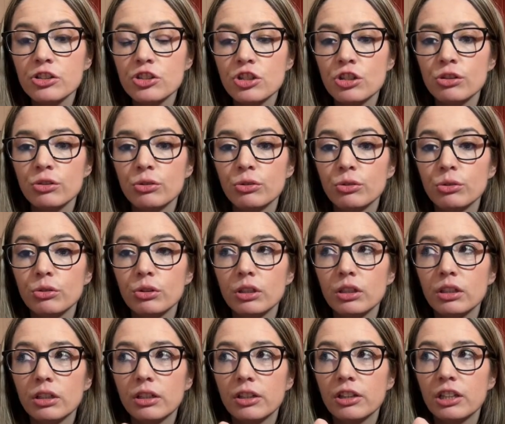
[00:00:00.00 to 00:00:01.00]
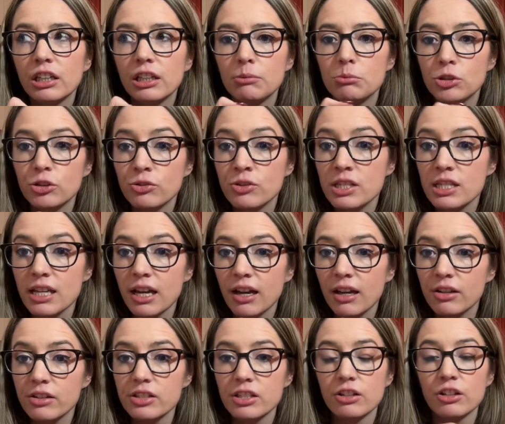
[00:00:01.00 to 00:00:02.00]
to the immune cells.